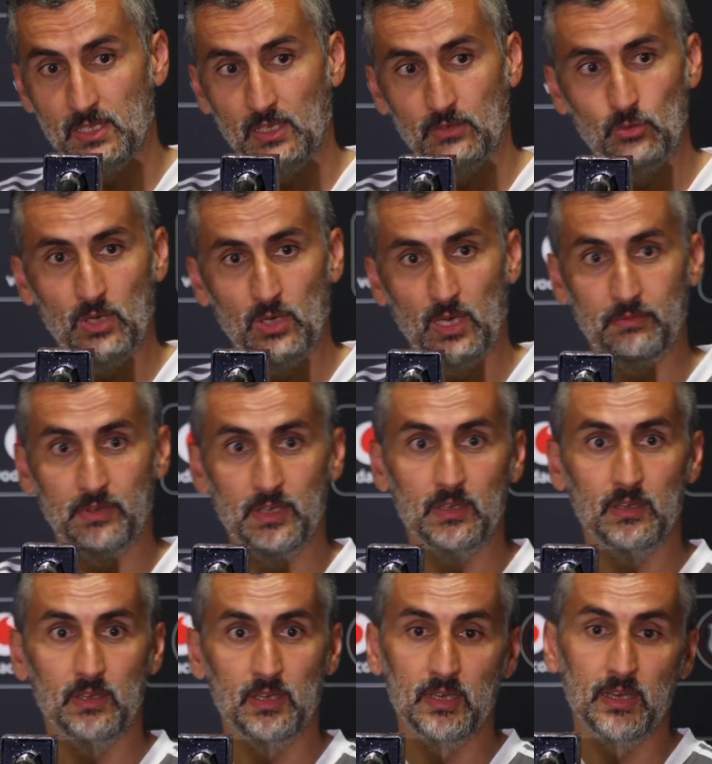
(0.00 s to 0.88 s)
that you have
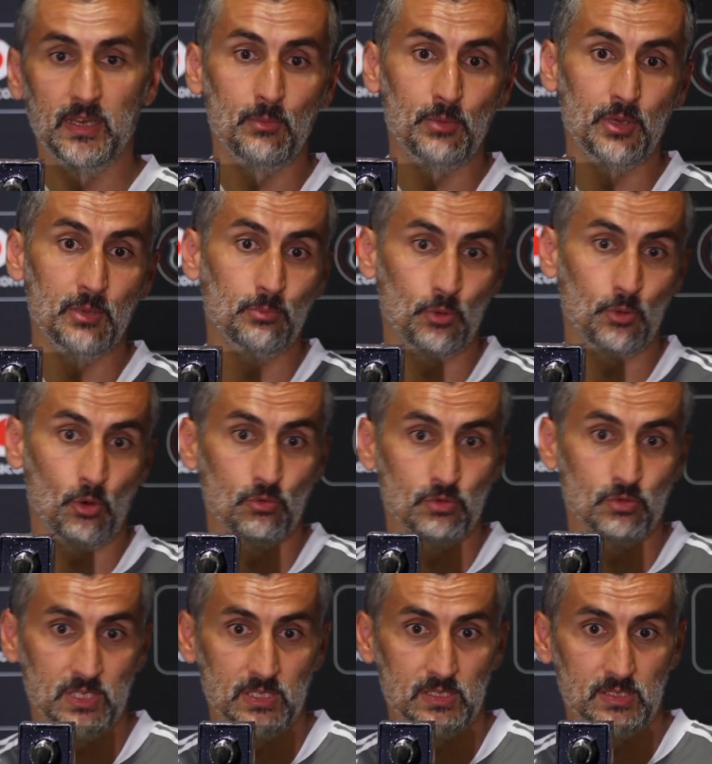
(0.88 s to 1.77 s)
in every
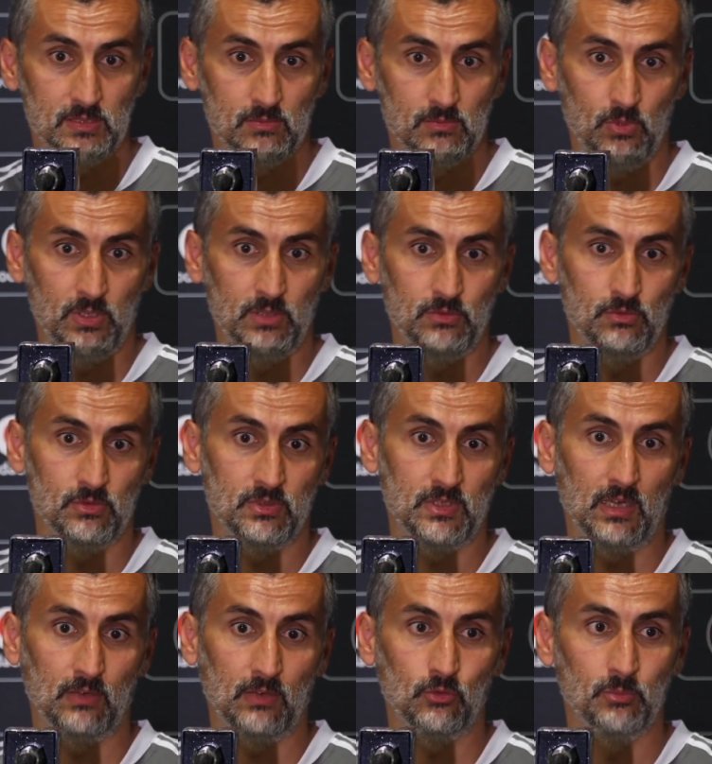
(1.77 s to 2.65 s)
process when you
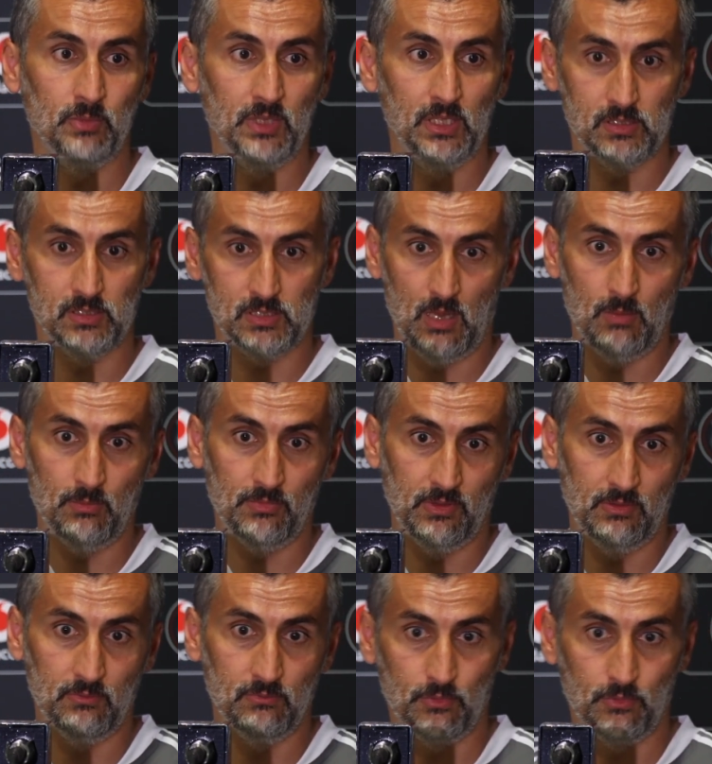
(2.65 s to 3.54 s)
start to build
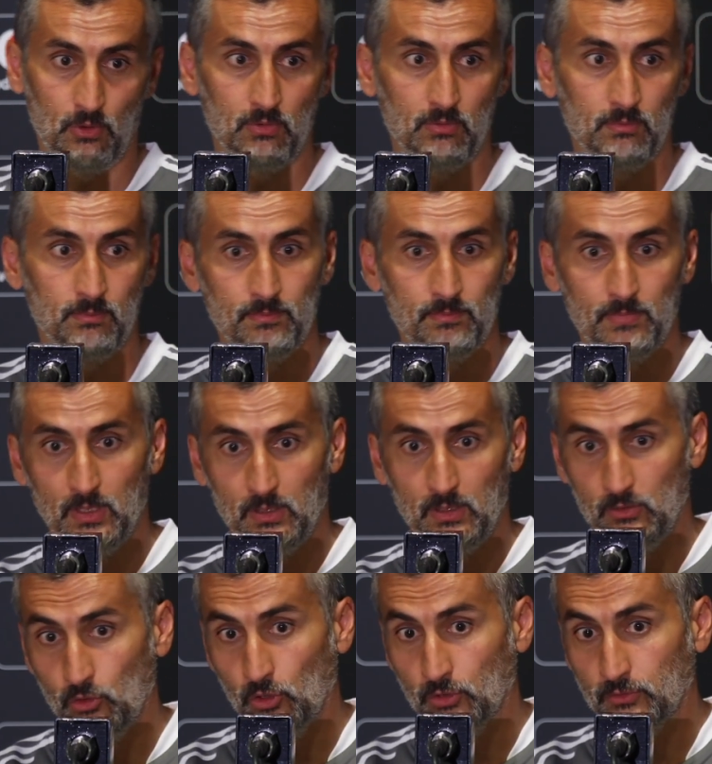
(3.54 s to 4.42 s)
something from,
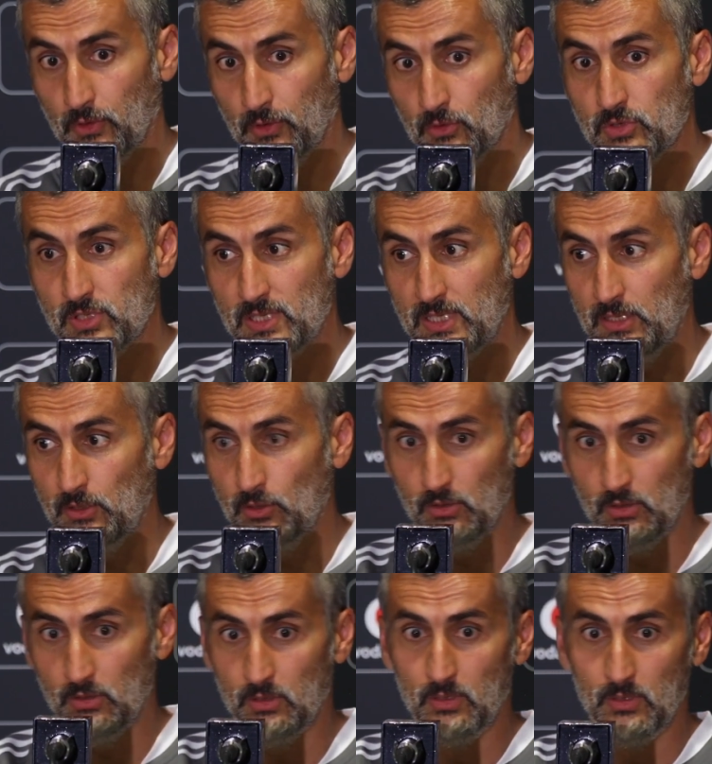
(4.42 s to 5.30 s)
not from
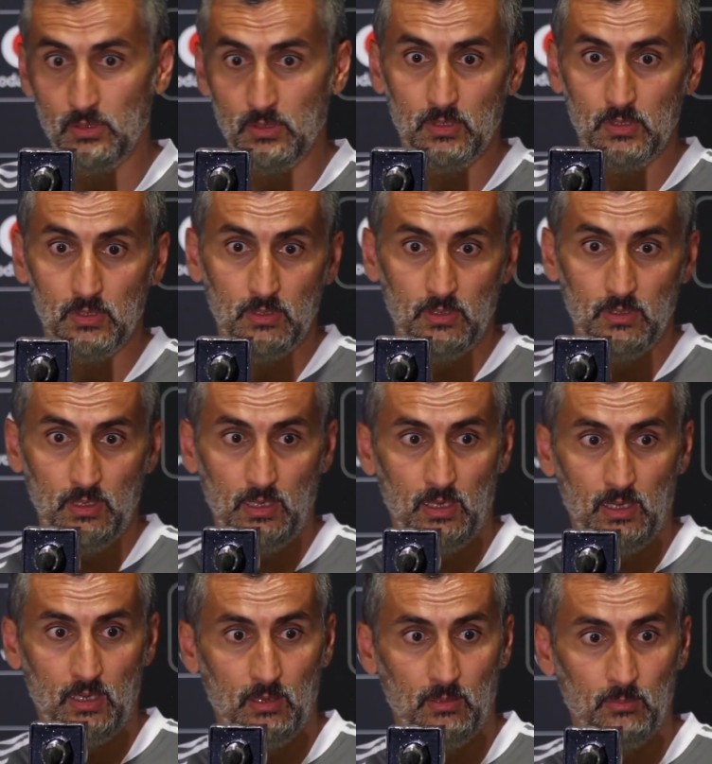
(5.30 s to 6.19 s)
zero,
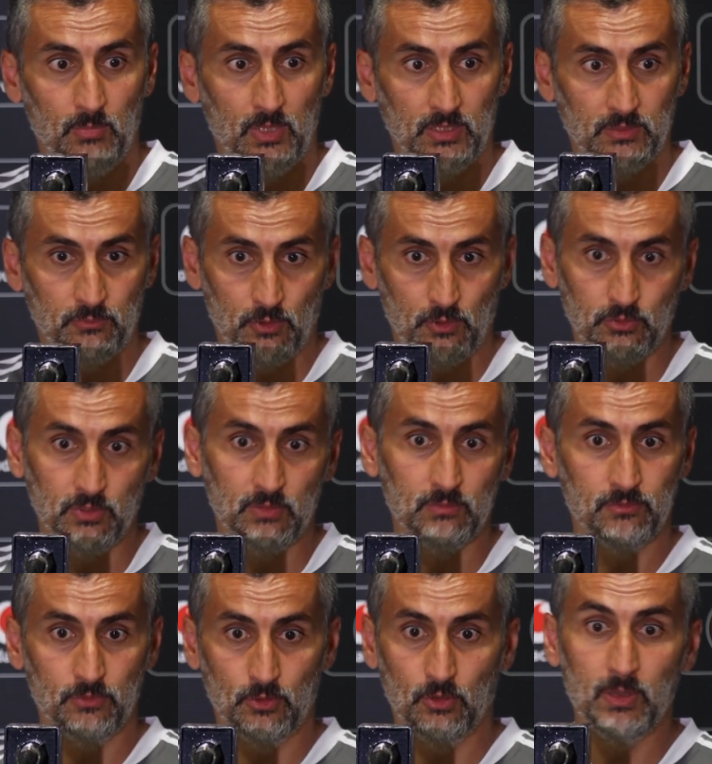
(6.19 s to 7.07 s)
but
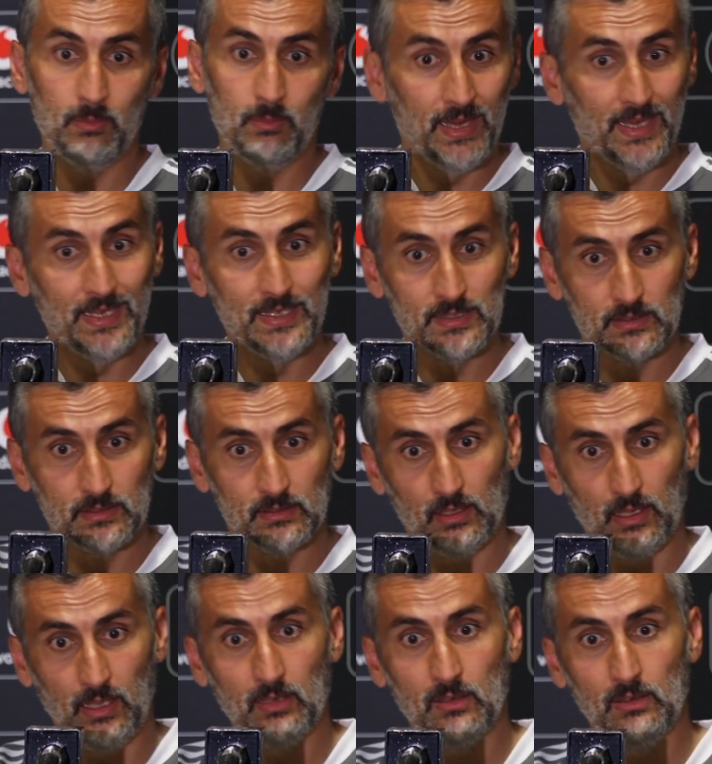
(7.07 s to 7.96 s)
from the base,
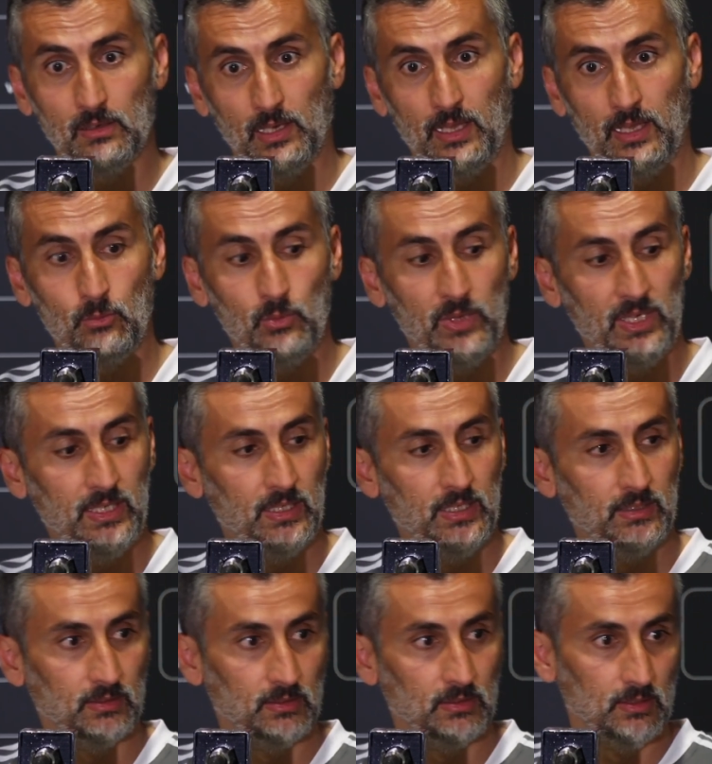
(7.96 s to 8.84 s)
like we
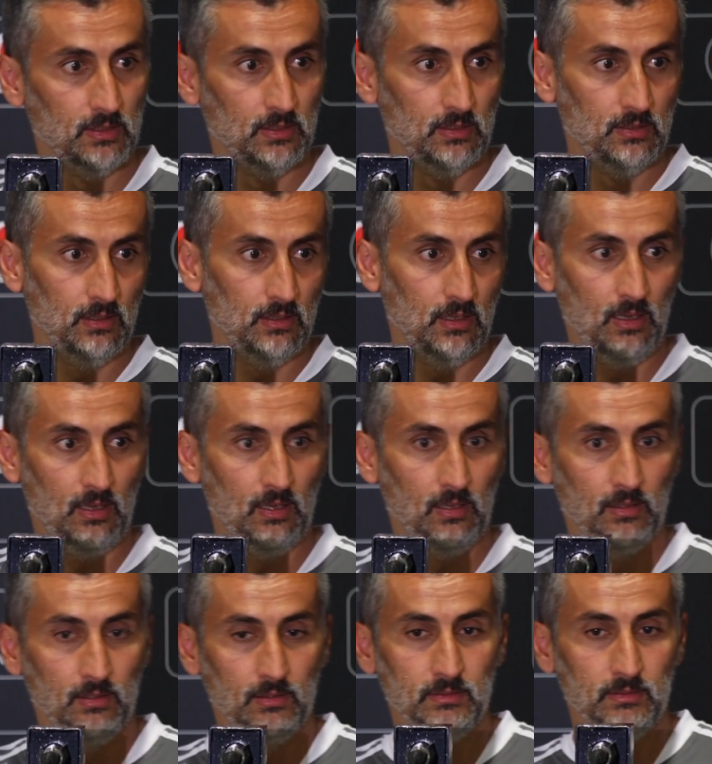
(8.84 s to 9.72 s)
did.
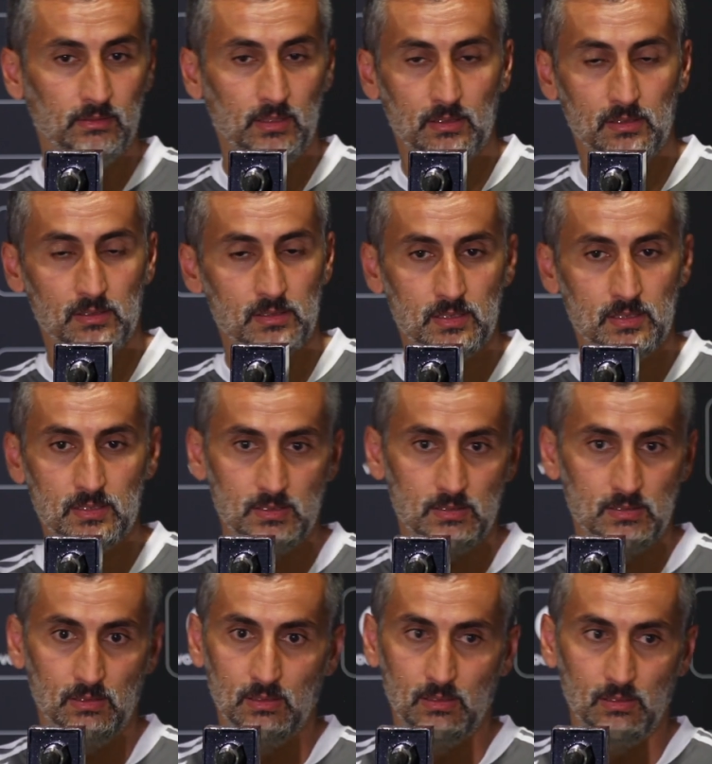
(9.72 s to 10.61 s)

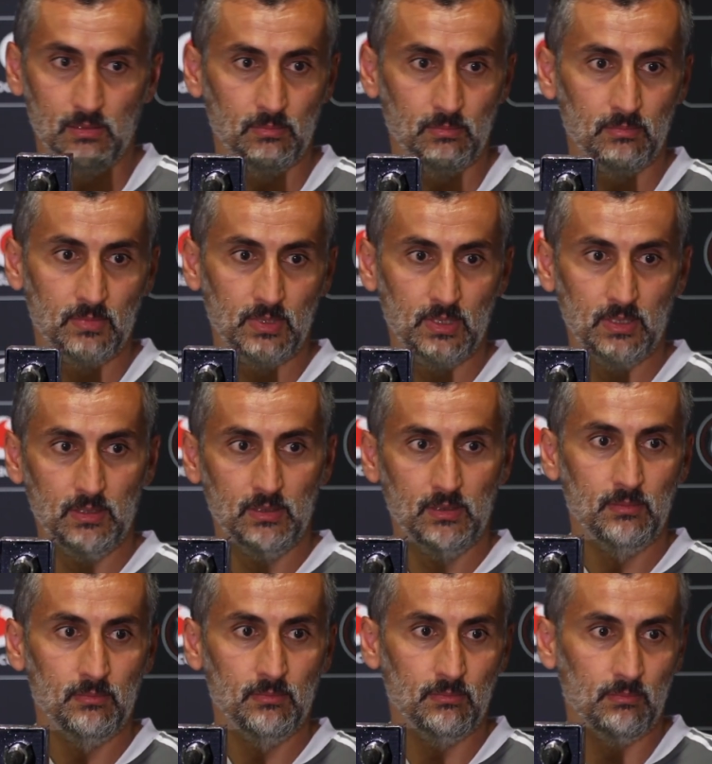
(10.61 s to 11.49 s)
There's
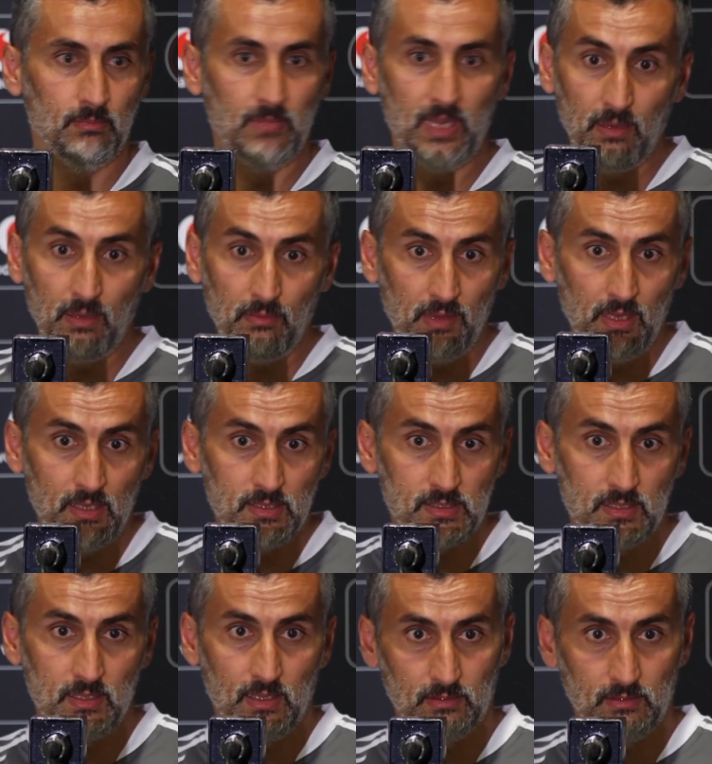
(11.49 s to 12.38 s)
many
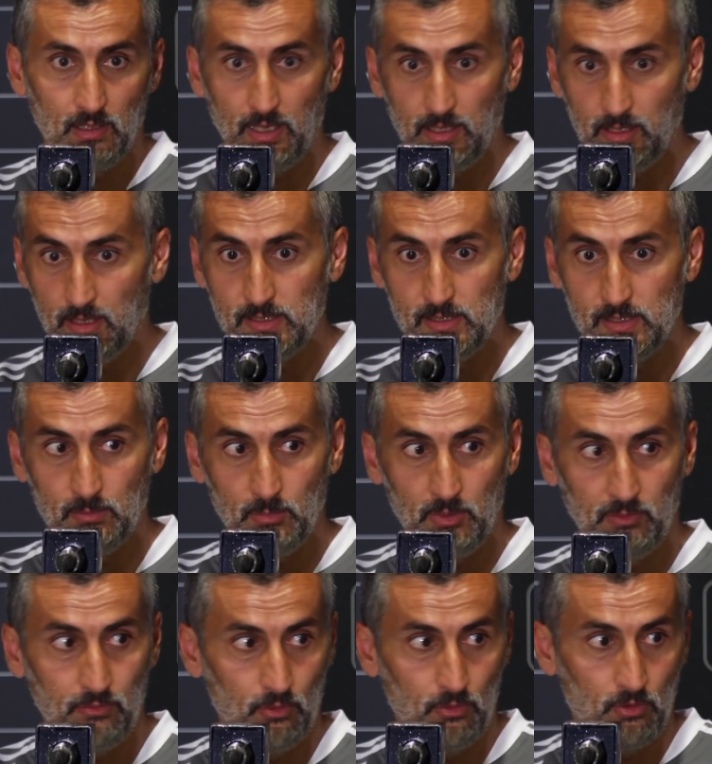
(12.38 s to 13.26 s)
things that, like I said
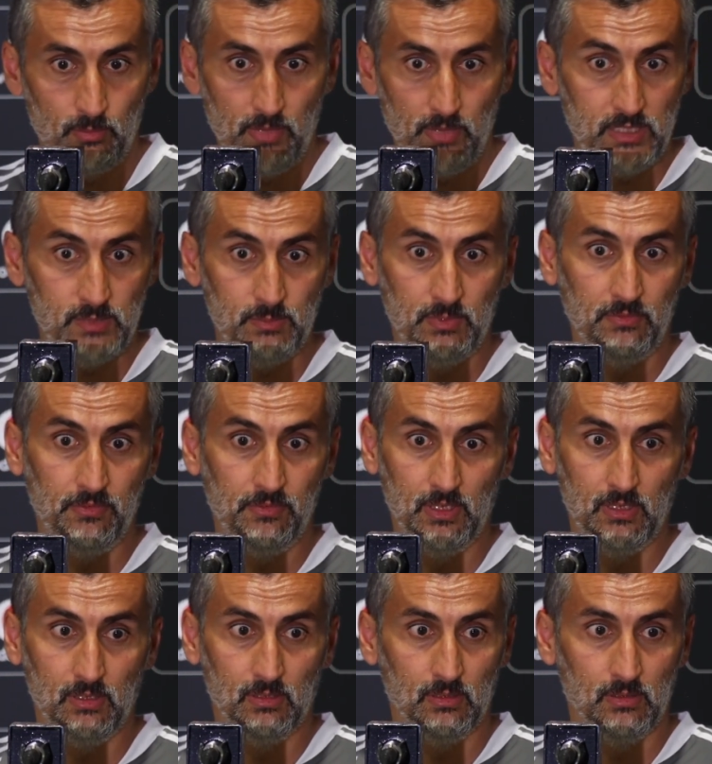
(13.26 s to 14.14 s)
before, makes me
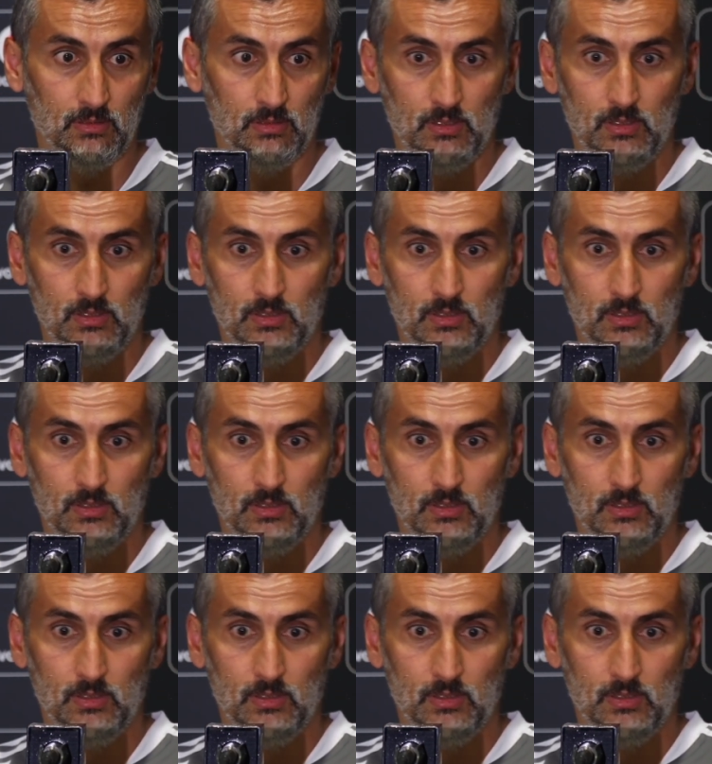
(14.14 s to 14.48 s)
feel